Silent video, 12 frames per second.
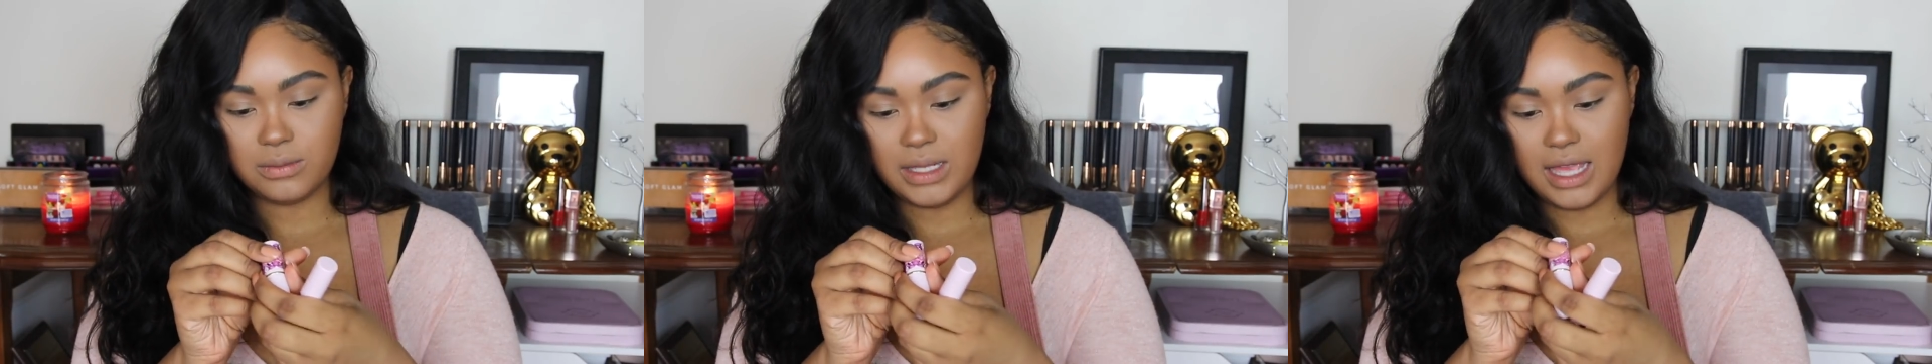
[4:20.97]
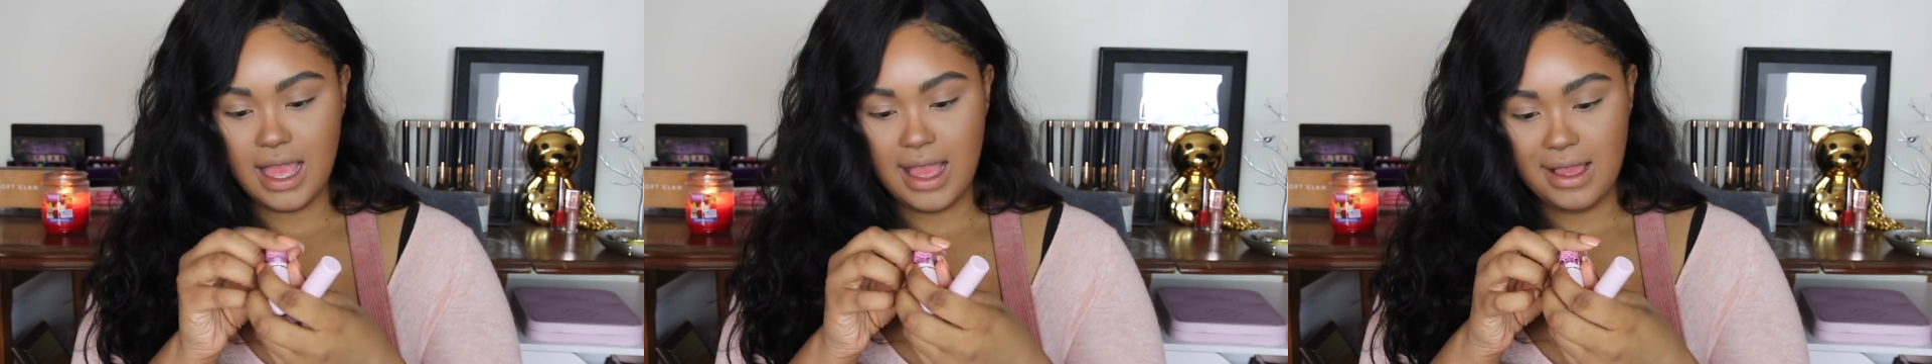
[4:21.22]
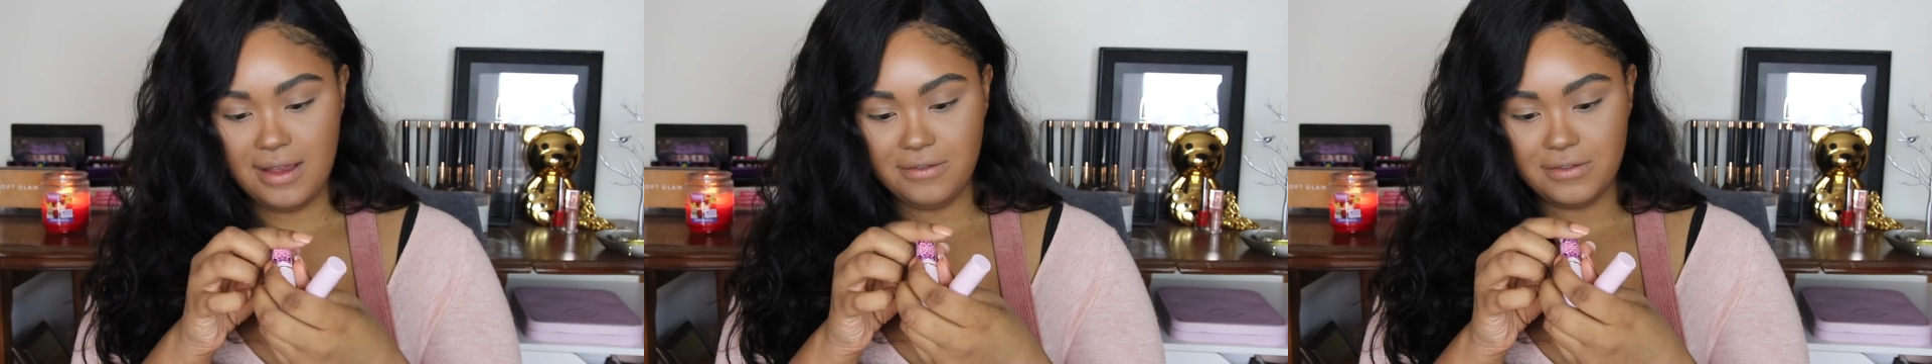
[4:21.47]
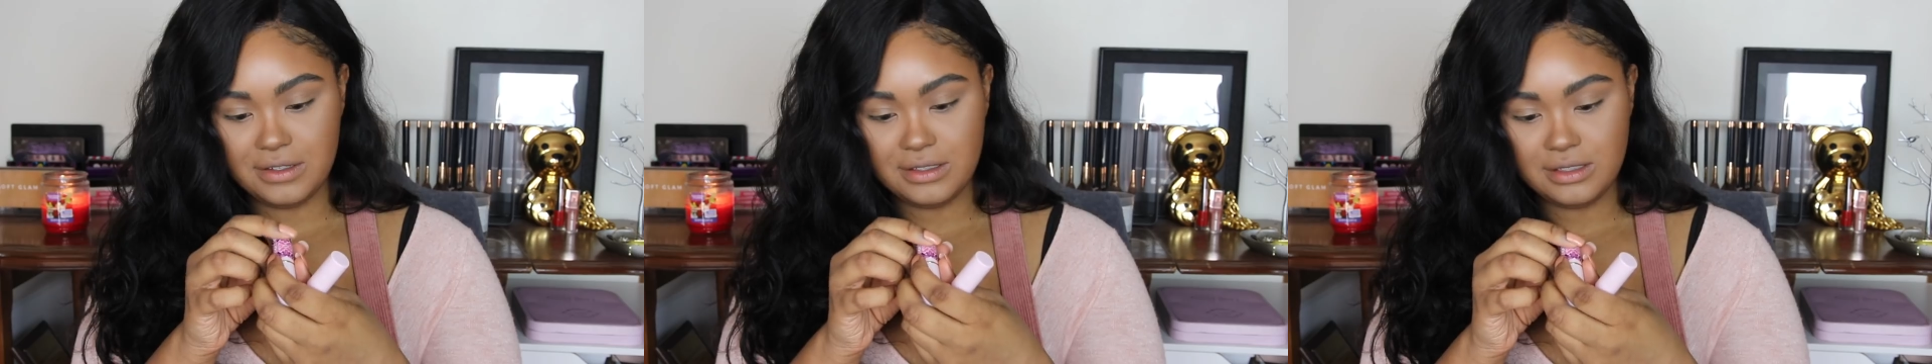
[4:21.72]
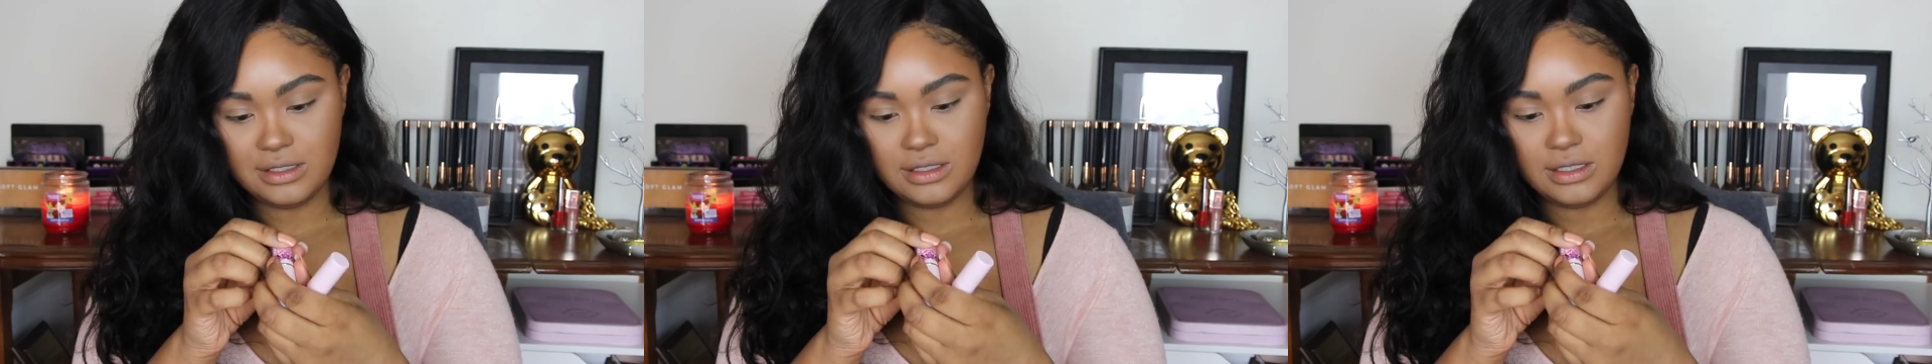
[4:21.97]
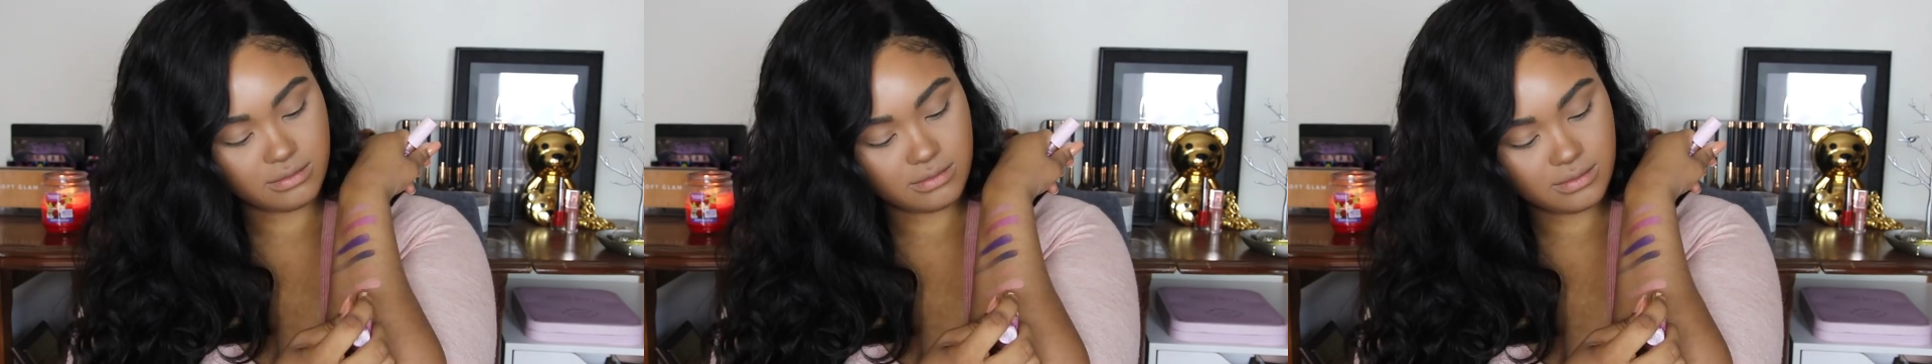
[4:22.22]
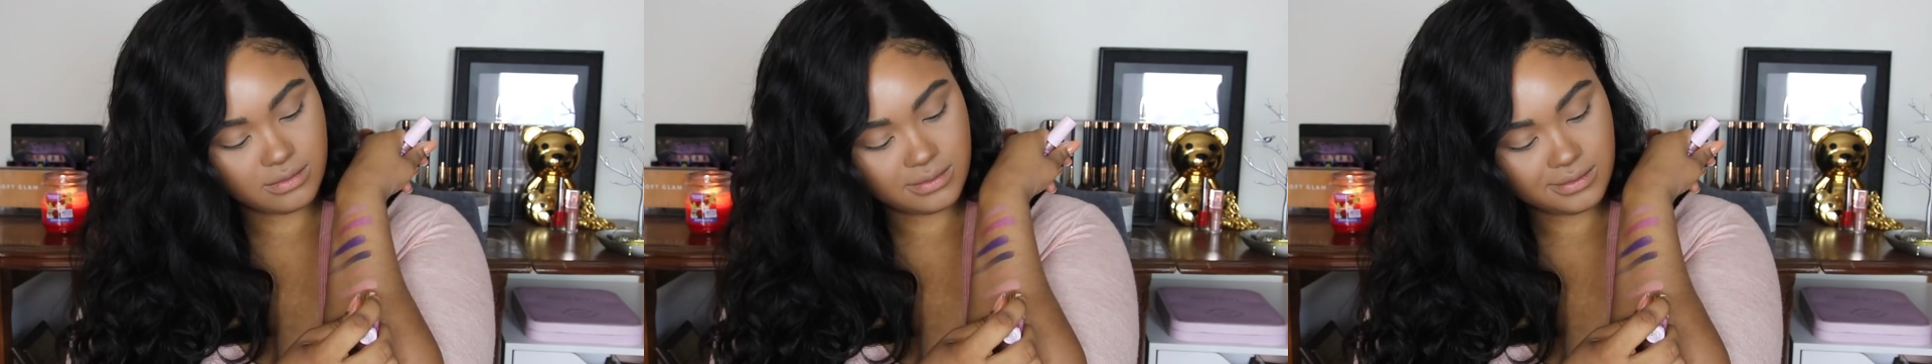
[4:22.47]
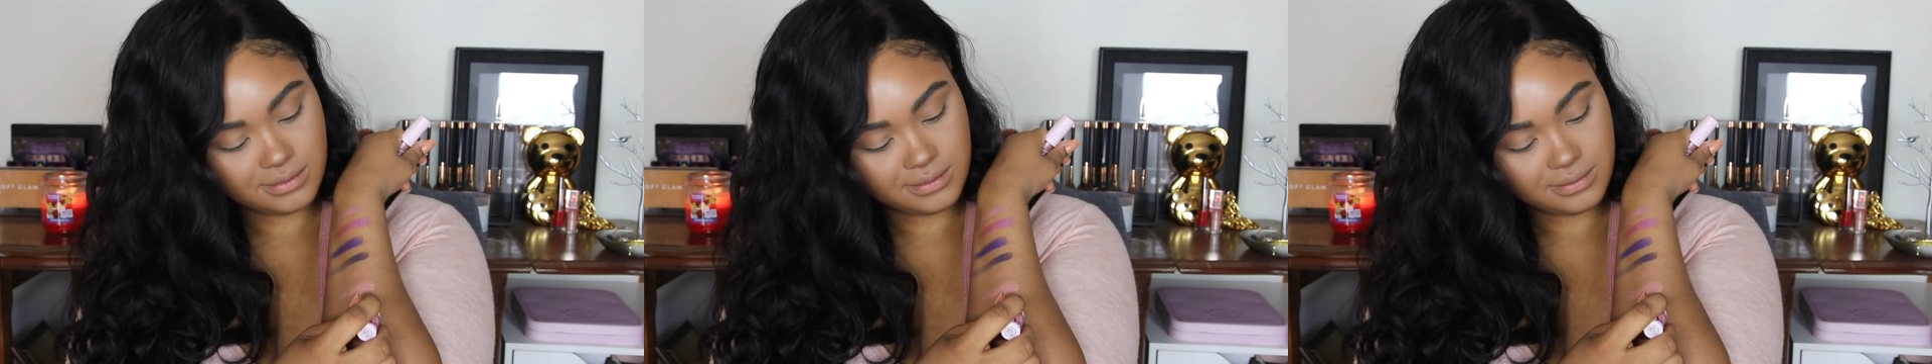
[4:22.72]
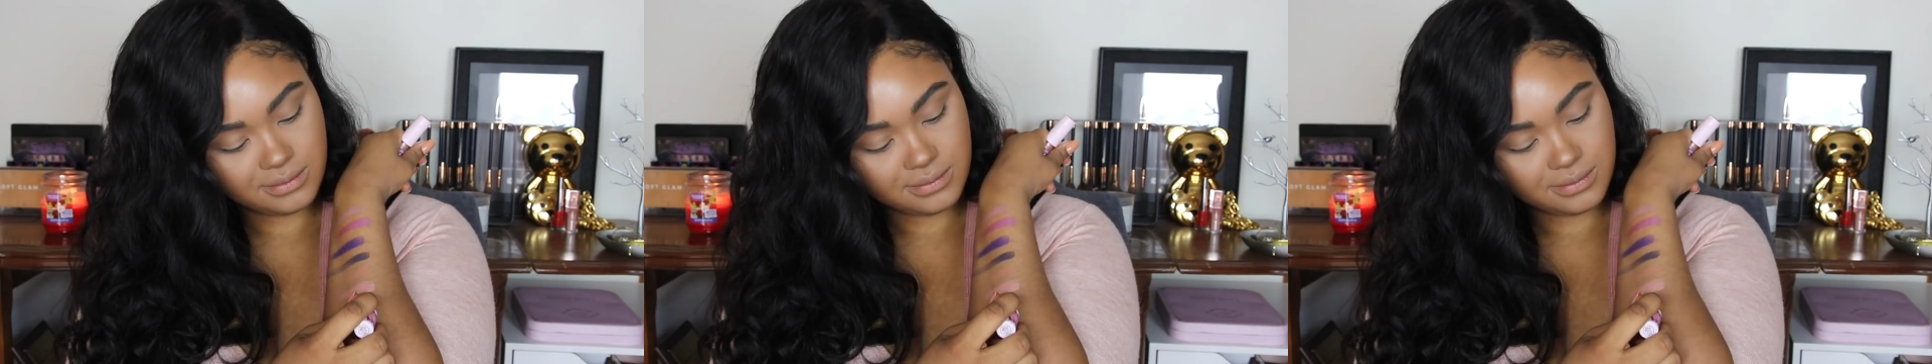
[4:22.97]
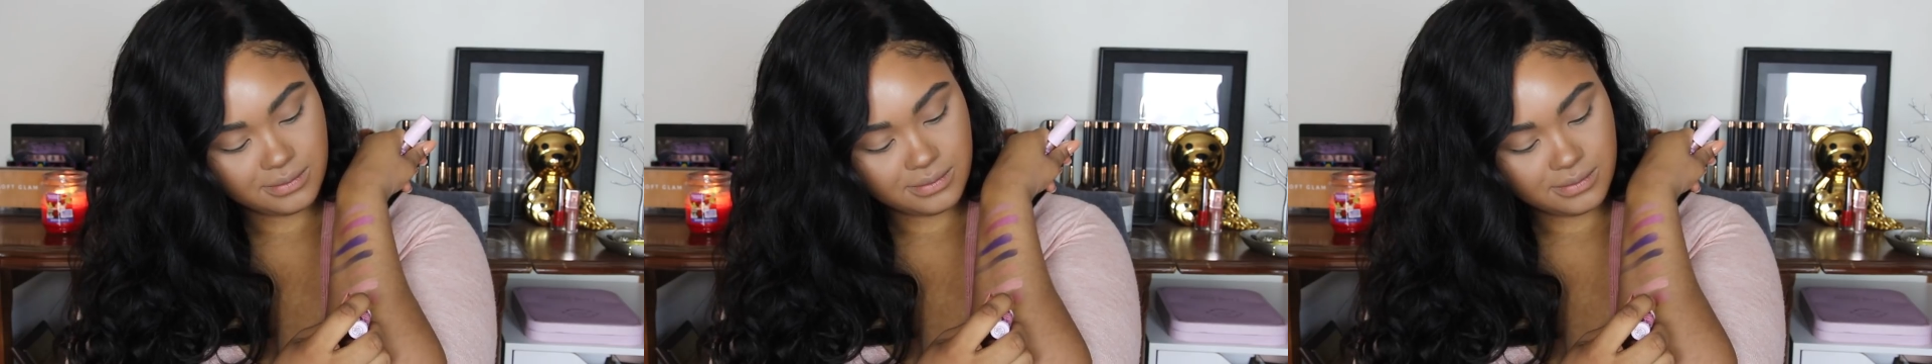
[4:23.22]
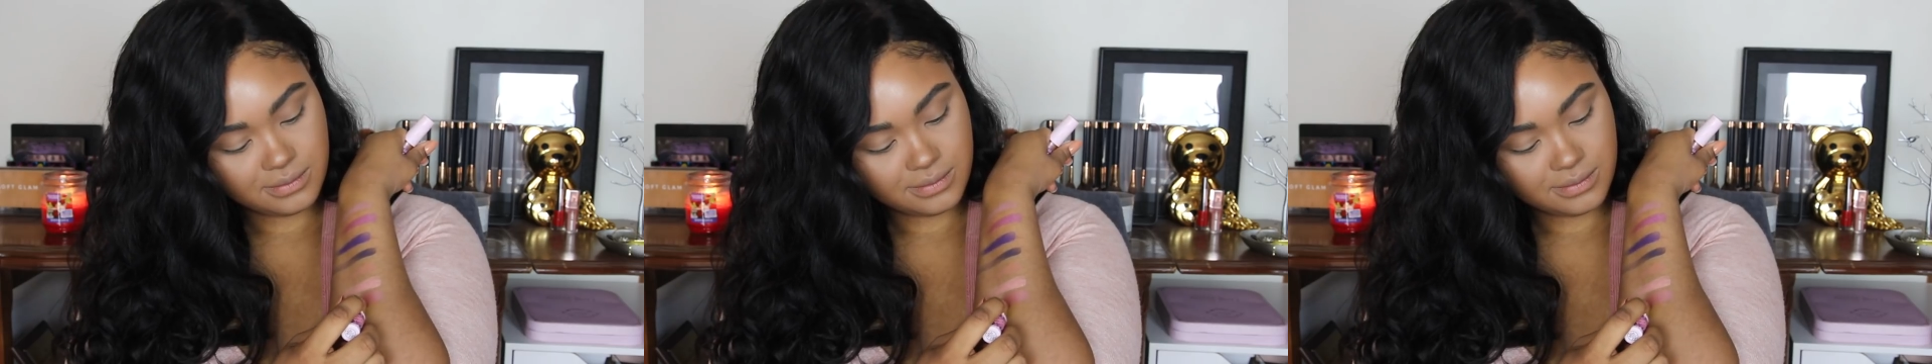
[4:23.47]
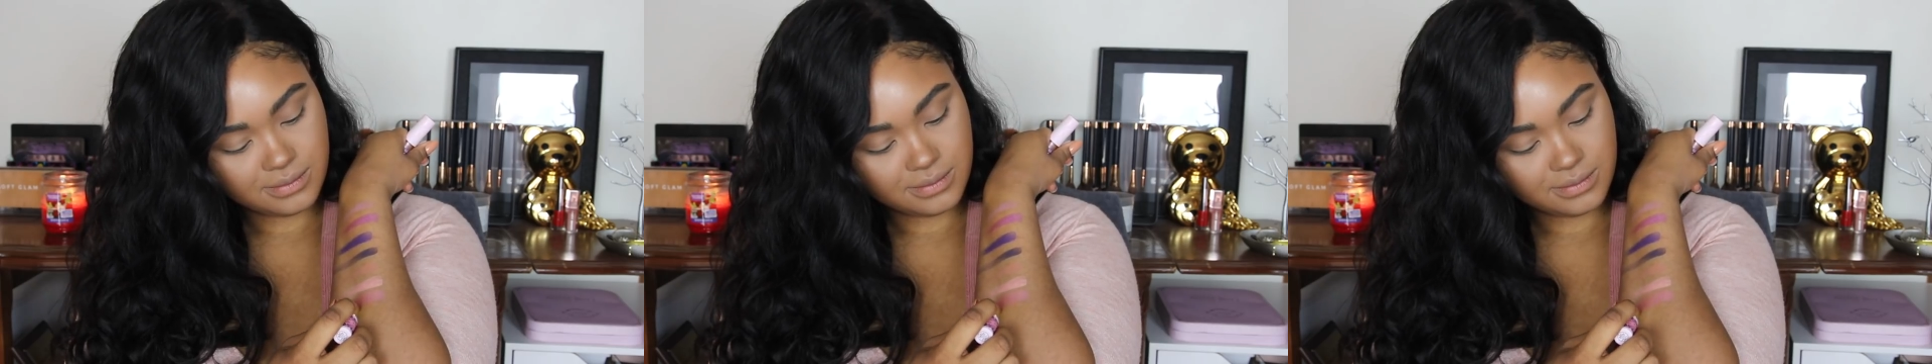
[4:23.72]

We have Sweet Mama Star.